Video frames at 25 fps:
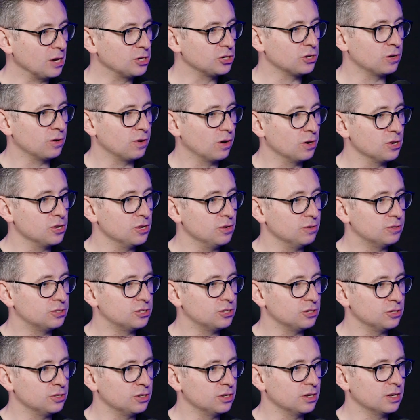pressure on you
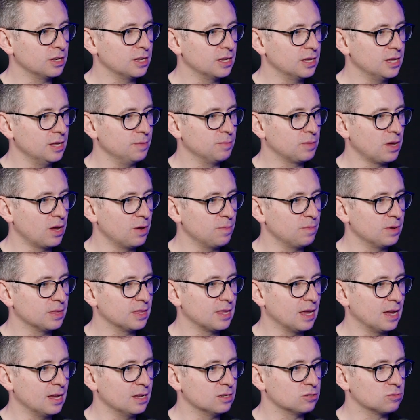to keep going
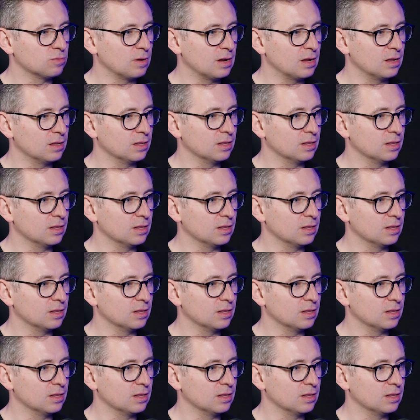with that as well.